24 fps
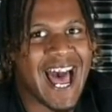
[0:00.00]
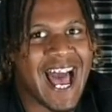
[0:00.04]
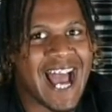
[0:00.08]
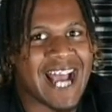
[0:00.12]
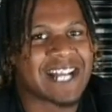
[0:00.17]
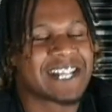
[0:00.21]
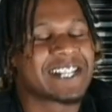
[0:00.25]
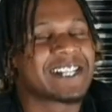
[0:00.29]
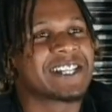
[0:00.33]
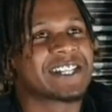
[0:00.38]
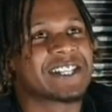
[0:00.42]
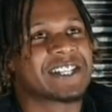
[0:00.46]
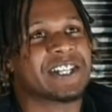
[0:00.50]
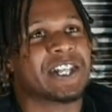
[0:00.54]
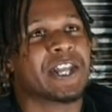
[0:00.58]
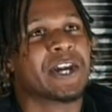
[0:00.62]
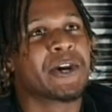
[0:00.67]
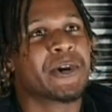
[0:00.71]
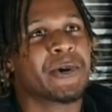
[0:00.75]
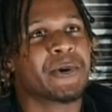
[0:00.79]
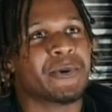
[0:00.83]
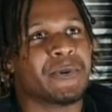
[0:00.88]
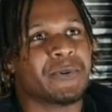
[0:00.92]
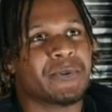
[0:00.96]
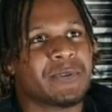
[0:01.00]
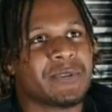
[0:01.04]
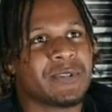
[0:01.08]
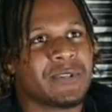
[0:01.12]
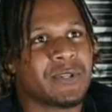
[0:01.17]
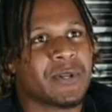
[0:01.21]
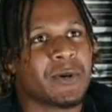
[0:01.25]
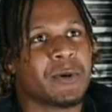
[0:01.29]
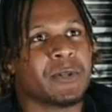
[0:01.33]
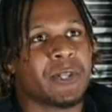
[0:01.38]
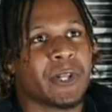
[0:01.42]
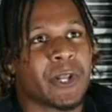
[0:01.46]
I could just learn
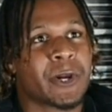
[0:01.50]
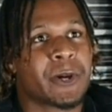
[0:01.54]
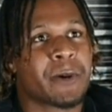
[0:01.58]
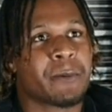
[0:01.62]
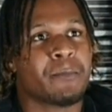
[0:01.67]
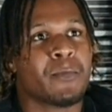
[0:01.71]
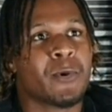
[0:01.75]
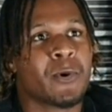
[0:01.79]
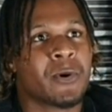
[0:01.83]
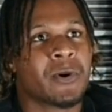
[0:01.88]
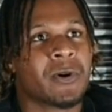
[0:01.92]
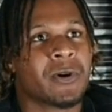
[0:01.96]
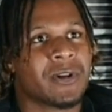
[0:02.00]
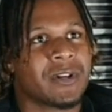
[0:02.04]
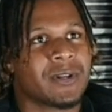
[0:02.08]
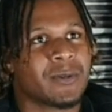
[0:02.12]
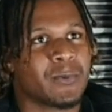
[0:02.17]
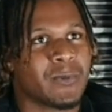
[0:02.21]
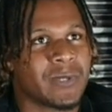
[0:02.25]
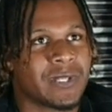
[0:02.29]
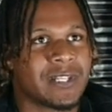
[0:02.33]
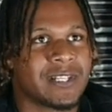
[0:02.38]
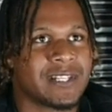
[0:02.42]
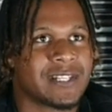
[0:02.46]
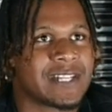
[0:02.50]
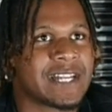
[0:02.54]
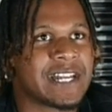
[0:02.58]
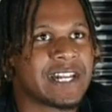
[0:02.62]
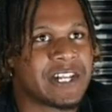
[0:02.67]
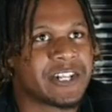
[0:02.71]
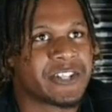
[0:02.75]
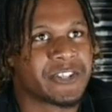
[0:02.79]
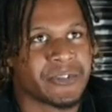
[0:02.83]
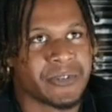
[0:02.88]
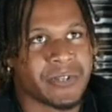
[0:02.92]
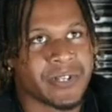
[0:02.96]
more with this
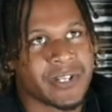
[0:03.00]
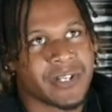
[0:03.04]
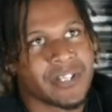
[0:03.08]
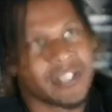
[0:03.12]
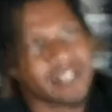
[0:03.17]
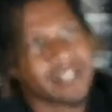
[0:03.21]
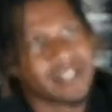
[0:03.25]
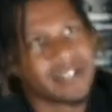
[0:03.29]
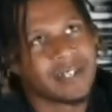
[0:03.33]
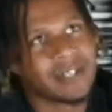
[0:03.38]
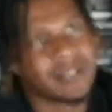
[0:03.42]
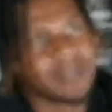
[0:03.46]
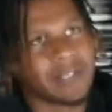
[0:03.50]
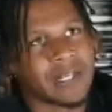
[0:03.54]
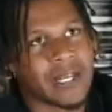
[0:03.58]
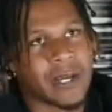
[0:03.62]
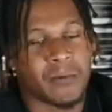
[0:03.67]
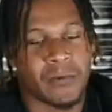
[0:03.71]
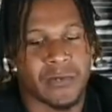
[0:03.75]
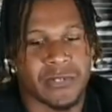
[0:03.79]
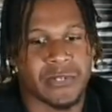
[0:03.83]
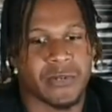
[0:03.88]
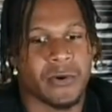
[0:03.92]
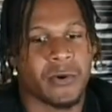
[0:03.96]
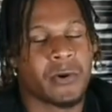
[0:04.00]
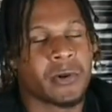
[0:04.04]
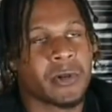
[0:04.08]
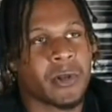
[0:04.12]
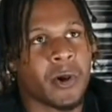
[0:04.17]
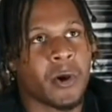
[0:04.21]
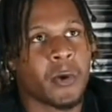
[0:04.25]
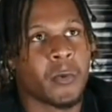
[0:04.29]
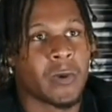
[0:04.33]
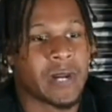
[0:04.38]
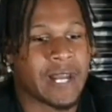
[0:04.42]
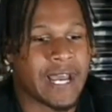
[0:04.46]
industry, like what's going
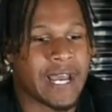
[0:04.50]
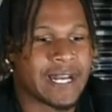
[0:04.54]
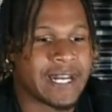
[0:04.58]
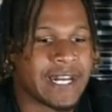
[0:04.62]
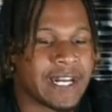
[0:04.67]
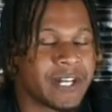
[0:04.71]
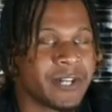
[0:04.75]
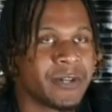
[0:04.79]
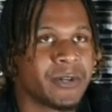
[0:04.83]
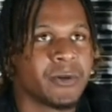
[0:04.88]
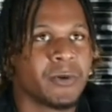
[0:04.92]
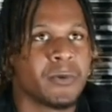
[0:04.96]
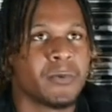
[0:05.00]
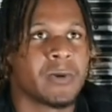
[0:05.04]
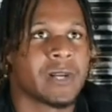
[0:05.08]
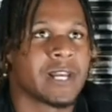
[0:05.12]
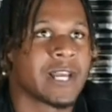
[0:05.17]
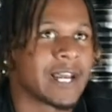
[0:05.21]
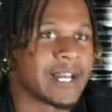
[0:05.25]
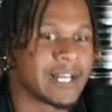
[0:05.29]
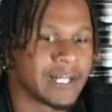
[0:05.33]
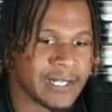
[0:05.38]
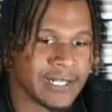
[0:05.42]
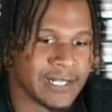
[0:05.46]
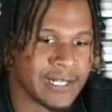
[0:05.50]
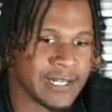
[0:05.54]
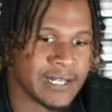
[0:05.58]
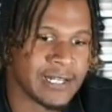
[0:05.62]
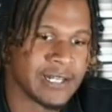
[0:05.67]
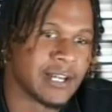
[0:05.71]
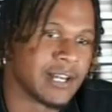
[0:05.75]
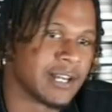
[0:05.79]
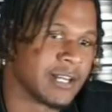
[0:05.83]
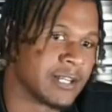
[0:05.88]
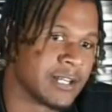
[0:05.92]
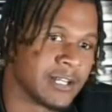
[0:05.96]
on, what I need to do, what I
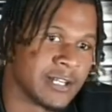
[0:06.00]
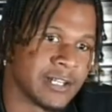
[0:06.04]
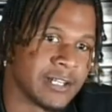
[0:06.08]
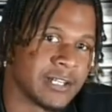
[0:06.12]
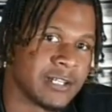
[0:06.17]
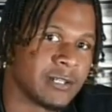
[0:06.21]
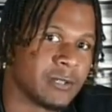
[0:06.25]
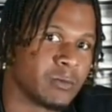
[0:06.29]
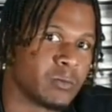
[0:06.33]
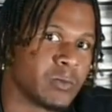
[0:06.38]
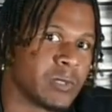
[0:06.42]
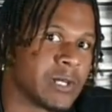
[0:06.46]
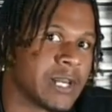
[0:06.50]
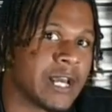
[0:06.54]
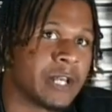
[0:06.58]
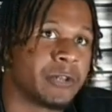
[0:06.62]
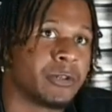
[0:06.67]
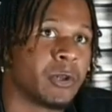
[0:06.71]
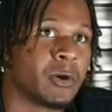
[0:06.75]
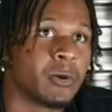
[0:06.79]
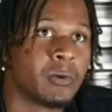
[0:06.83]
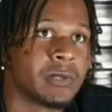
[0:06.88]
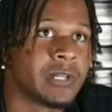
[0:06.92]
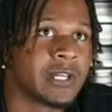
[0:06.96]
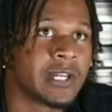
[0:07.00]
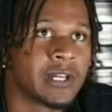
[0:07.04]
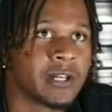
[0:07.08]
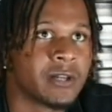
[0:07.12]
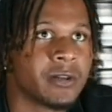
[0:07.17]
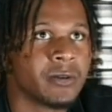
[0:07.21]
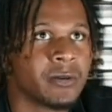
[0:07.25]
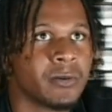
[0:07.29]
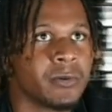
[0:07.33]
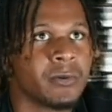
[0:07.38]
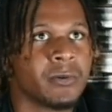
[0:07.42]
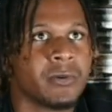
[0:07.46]
don't need to
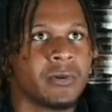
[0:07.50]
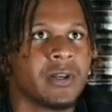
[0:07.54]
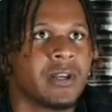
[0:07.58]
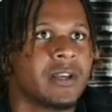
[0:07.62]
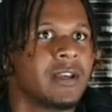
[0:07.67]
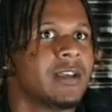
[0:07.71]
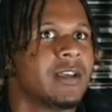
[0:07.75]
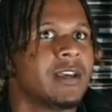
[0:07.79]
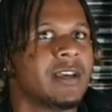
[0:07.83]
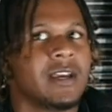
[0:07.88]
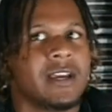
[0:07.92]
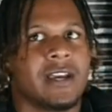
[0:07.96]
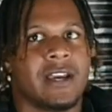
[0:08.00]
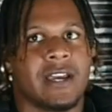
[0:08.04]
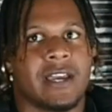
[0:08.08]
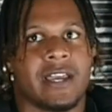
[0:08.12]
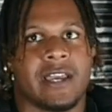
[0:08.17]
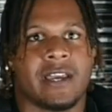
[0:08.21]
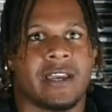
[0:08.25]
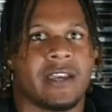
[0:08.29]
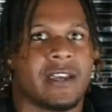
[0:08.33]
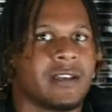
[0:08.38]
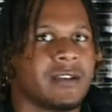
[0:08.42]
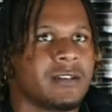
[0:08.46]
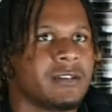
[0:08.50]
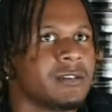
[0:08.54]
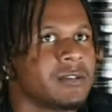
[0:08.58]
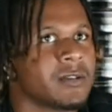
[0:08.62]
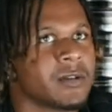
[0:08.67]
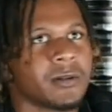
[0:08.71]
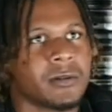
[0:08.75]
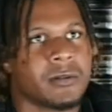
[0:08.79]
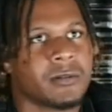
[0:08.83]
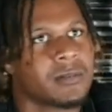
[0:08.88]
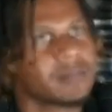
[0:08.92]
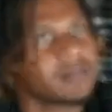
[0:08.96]
do, and
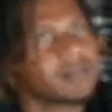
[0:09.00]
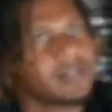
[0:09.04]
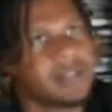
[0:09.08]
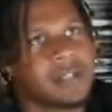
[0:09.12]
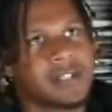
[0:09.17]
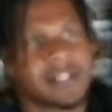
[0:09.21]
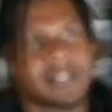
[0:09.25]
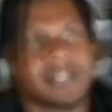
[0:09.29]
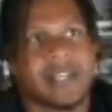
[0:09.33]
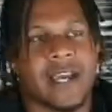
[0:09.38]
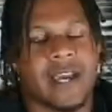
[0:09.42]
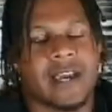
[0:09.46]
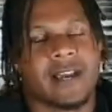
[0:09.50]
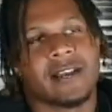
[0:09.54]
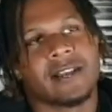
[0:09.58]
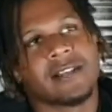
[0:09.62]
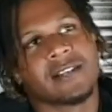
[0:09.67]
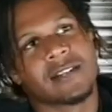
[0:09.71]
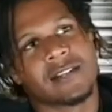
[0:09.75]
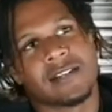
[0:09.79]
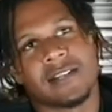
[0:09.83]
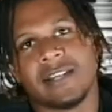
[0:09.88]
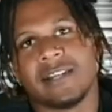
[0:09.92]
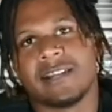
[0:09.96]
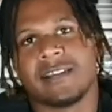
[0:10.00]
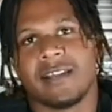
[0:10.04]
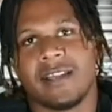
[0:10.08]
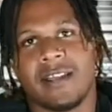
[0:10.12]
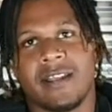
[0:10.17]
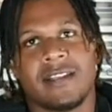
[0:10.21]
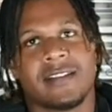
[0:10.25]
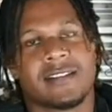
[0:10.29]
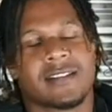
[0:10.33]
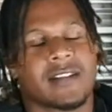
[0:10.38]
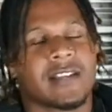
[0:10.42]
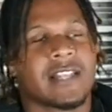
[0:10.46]
this and that, because it
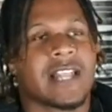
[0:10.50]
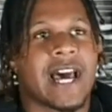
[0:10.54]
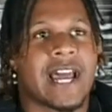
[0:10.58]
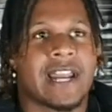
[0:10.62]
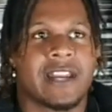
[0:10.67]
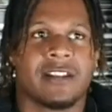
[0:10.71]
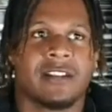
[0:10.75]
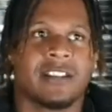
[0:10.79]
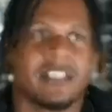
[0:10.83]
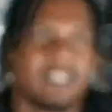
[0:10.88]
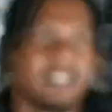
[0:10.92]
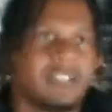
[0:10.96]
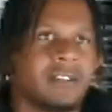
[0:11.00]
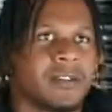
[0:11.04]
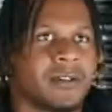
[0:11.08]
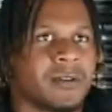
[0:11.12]
is a lot of